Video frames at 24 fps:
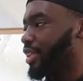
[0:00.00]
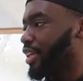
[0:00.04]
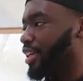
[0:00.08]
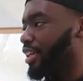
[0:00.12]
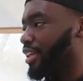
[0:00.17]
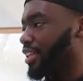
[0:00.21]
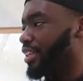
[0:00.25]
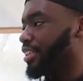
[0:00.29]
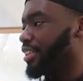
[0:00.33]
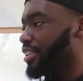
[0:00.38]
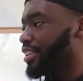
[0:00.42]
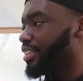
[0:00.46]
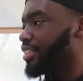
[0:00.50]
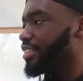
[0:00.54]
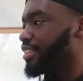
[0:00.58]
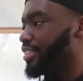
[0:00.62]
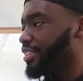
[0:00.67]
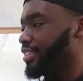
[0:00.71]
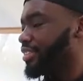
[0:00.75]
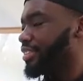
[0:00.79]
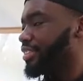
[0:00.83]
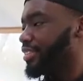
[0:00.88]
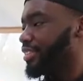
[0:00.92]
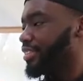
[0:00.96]

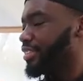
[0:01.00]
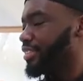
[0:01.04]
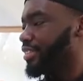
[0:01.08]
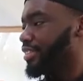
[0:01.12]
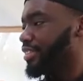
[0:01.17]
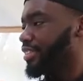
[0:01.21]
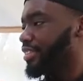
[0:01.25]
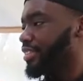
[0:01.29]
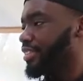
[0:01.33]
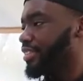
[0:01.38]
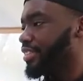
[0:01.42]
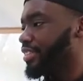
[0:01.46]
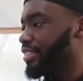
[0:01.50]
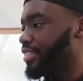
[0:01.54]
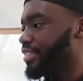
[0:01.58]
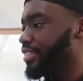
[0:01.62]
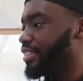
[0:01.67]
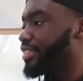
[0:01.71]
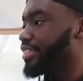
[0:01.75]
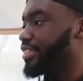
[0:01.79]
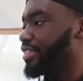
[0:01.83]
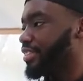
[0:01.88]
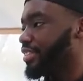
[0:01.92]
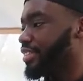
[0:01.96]

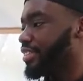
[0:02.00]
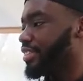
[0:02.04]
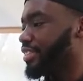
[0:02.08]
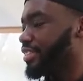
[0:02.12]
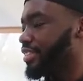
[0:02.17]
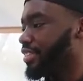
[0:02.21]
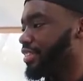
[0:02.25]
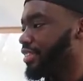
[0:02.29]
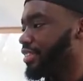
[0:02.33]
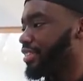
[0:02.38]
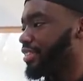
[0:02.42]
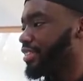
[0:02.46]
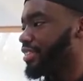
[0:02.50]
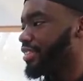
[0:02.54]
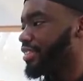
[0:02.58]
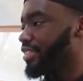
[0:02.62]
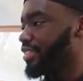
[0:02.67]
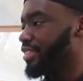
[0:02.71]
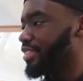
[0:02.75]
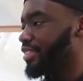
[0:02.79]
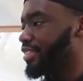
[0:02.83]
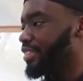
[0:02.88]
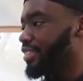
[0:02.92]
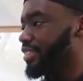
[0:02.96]

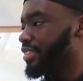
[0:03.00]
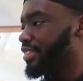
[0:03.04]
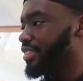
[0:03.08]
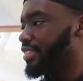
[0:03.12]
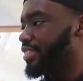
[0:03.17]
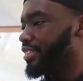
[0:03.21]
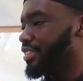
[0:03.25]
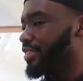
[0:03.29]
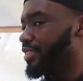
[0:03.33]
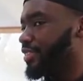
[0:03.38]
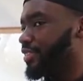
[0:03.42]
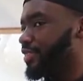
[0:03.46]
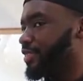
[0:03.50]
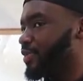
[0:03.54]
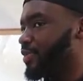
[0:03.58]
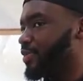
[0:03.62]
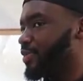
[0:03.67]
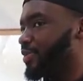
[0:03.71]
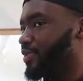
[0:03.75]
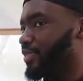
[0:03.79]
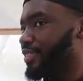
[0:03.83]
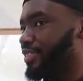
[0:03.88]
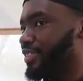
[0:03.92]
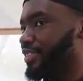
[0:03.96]

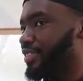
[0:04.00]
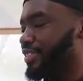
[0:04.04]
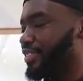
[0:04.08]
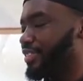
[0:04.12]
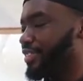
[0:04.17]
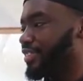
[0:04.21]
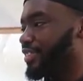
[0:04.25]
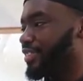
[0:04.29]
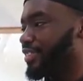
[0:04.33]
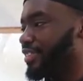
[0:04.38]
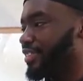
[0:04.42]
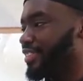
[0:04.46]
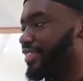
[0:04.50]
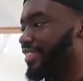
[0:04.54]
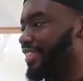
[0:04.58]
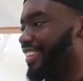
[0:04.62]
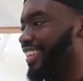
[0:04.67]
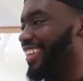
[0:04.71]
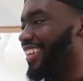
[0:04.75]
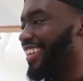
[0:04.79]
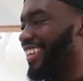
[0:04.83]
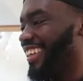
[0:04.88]
(silent)